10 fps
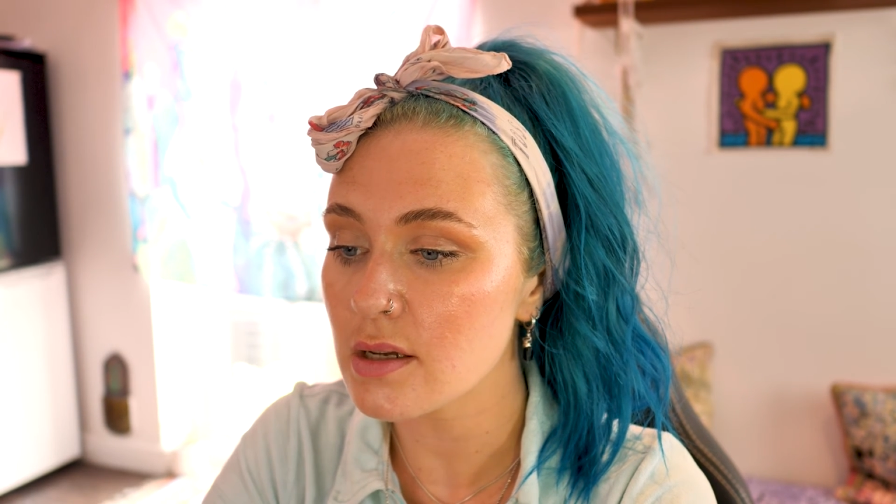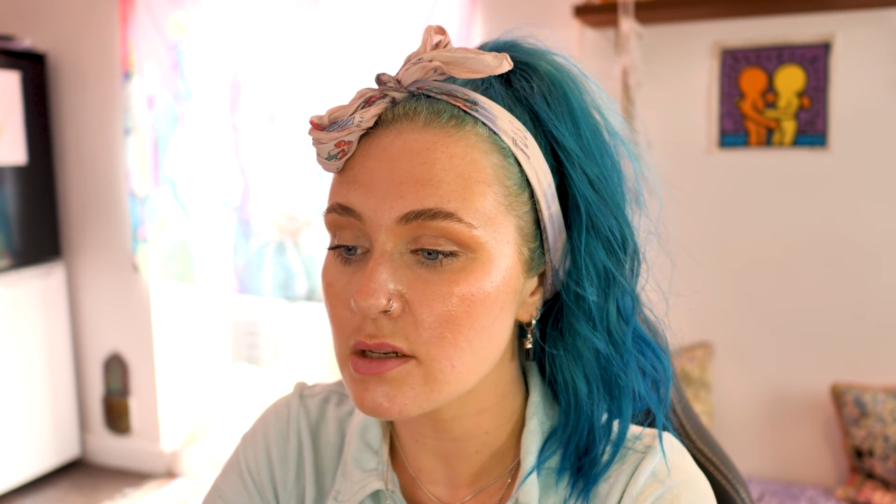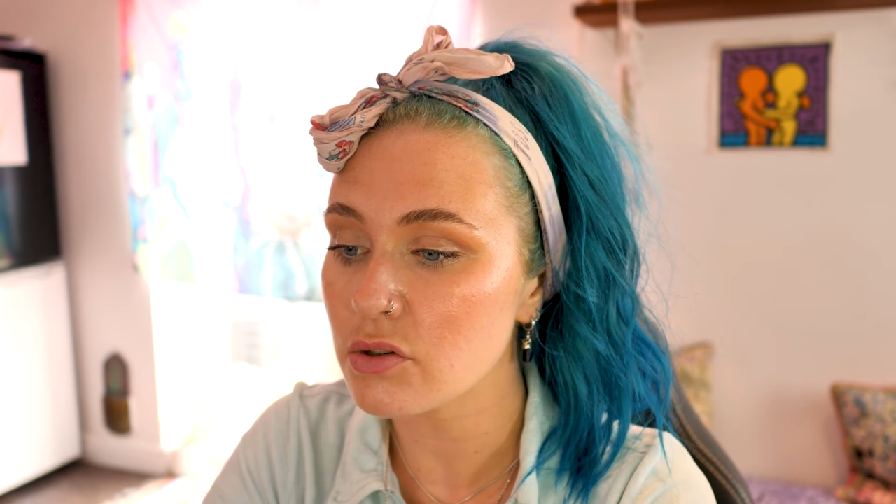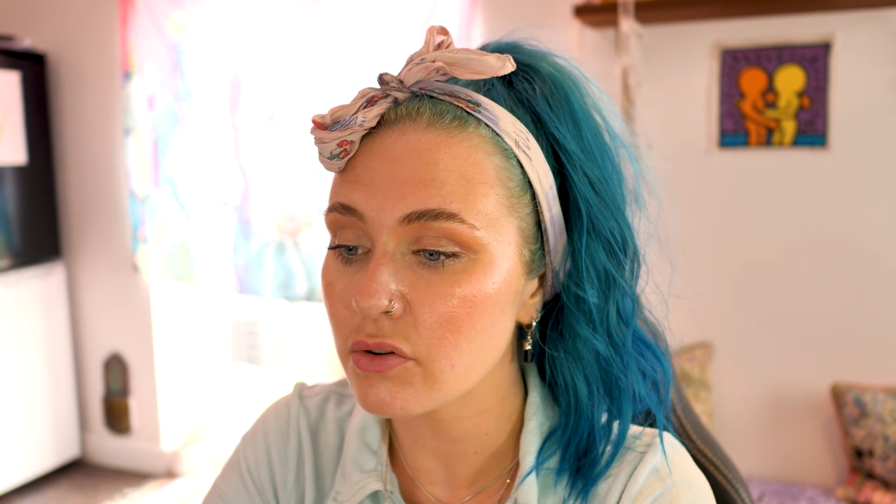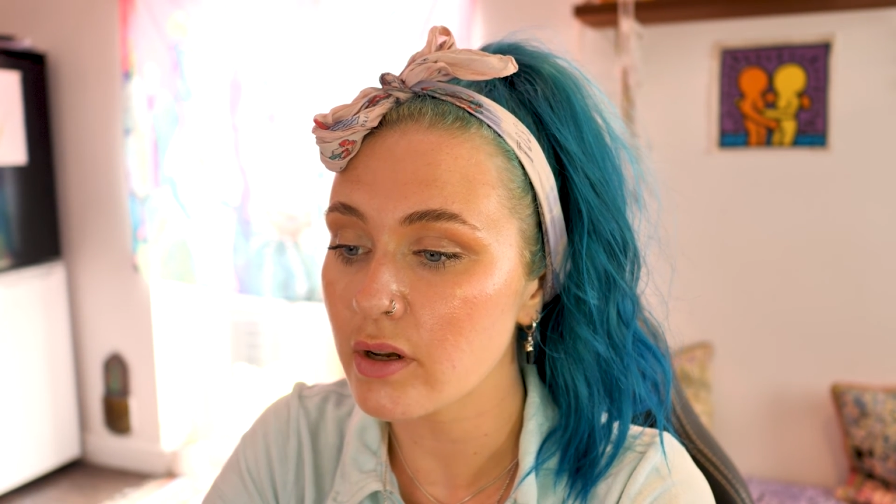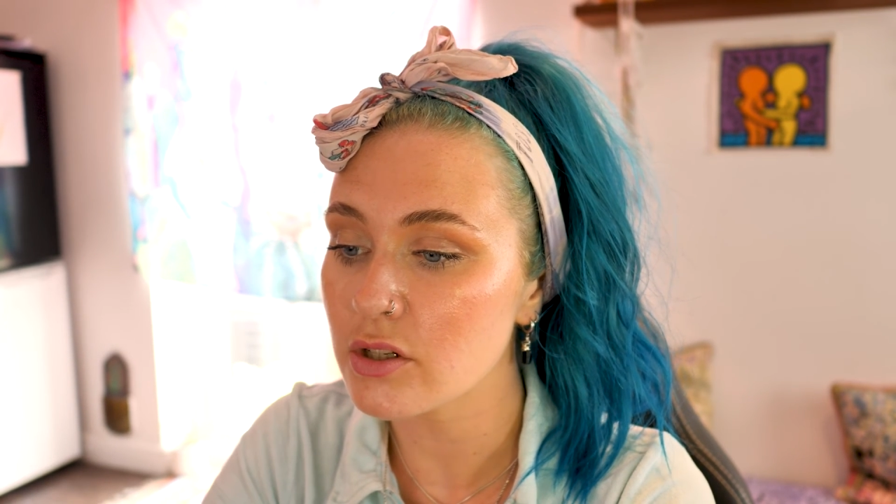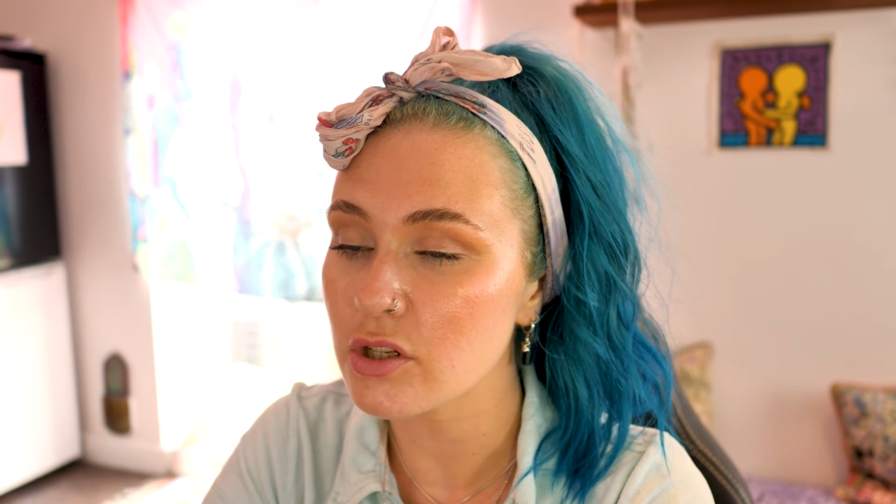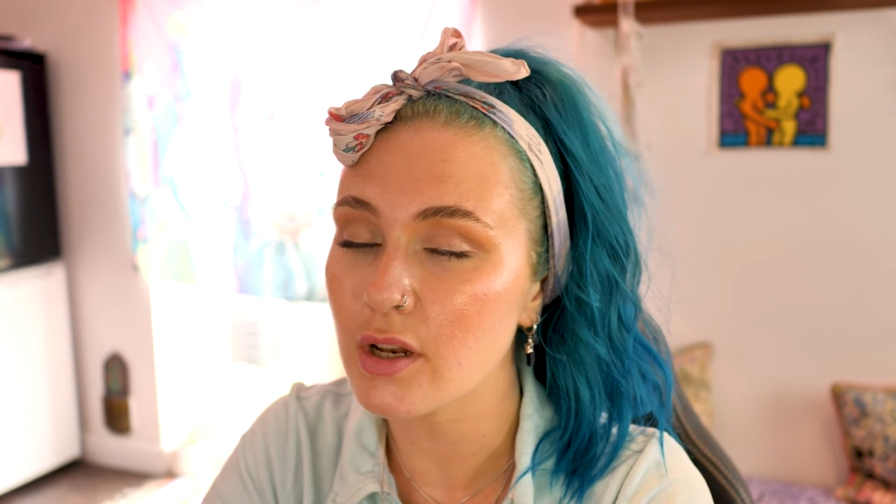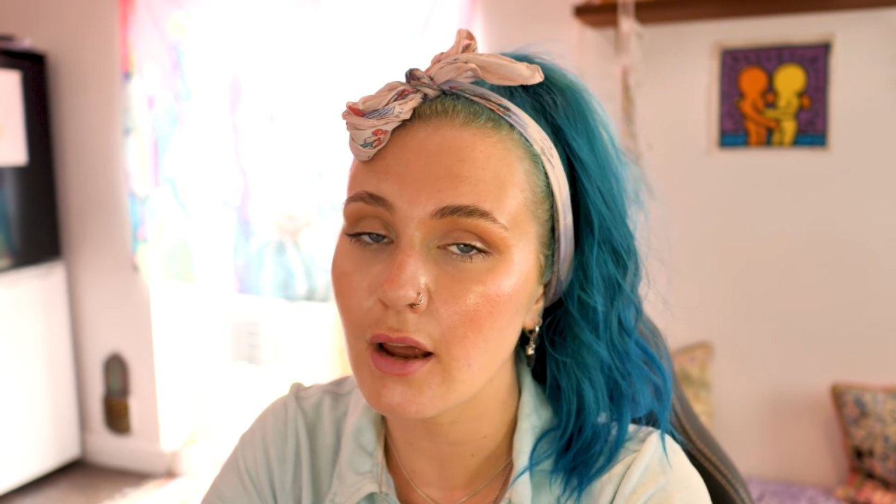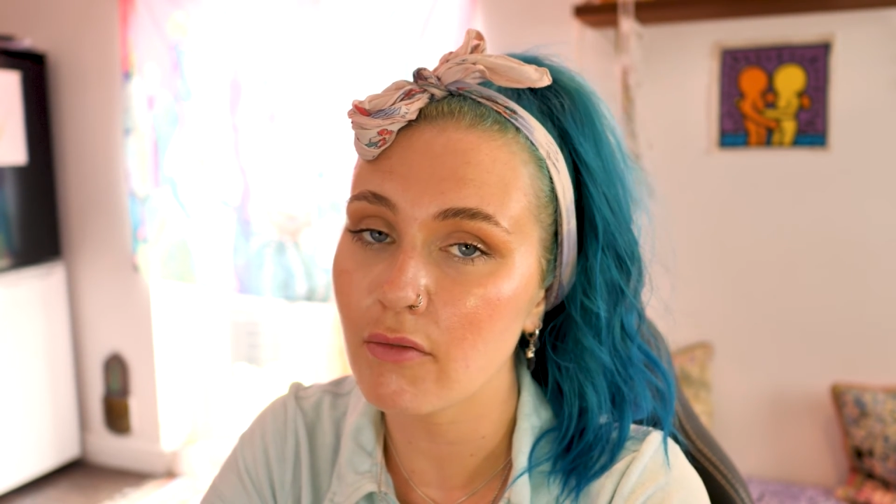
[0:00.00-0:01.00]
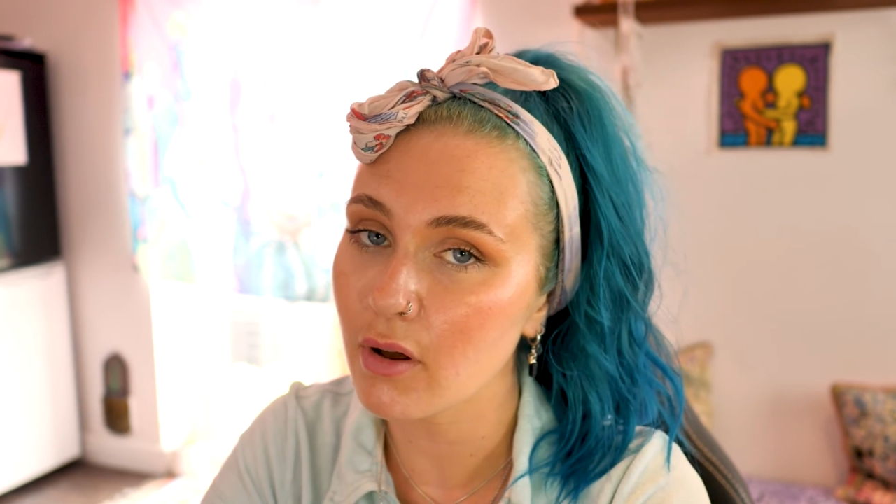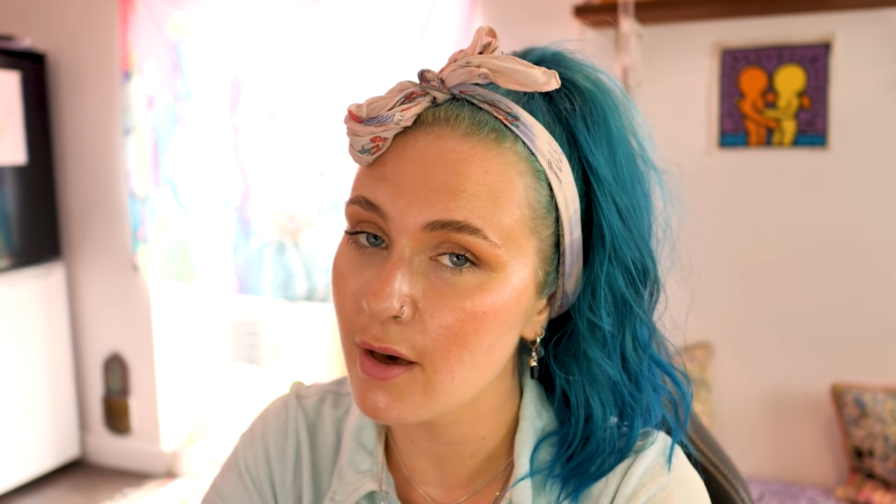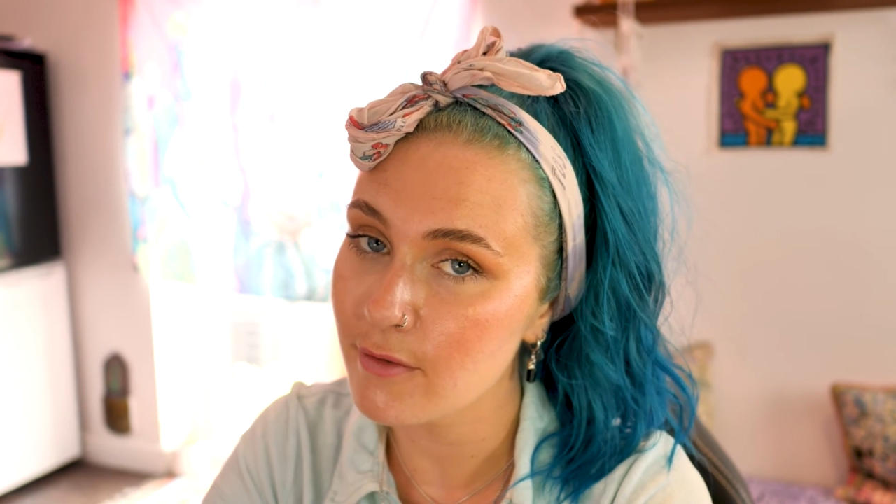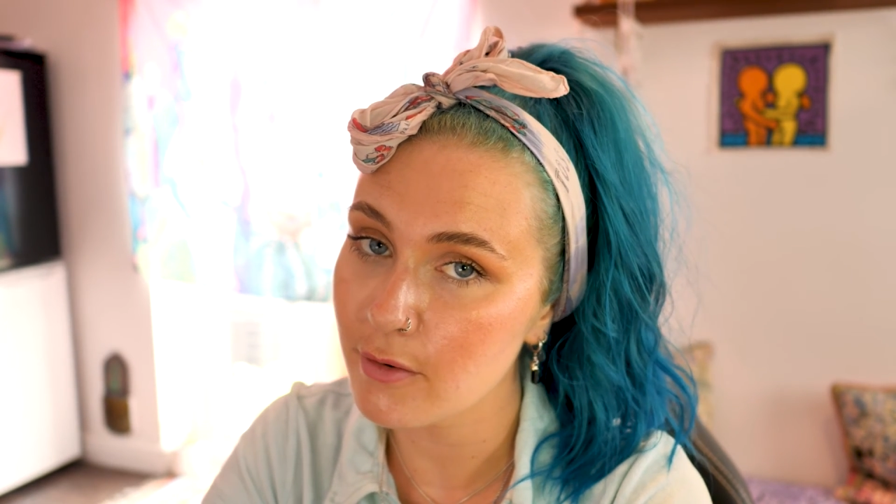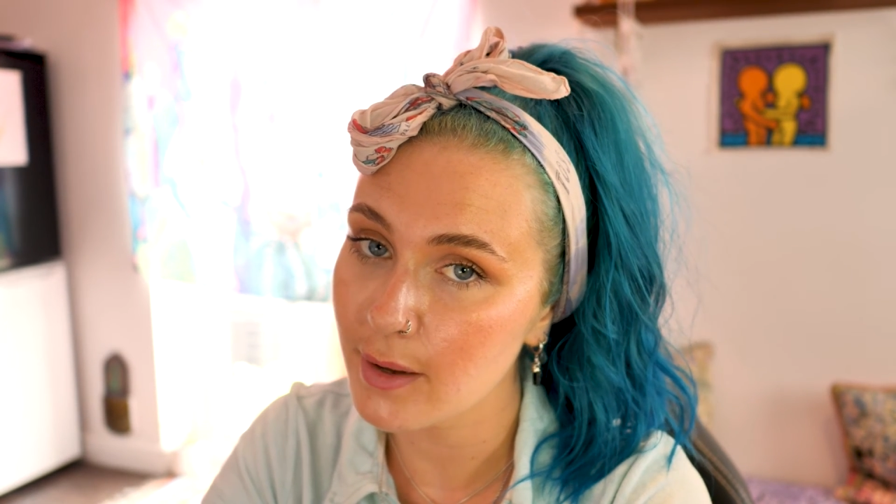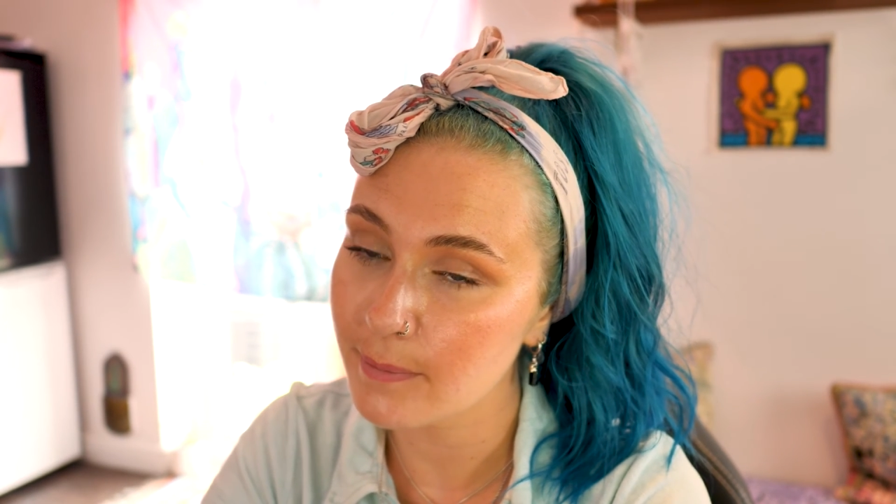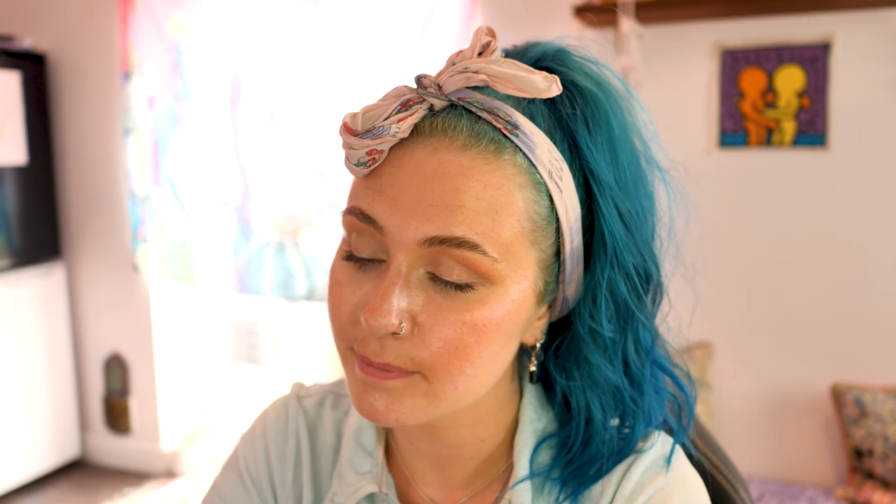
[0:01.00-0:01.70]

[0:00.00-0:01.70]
integration and recovery.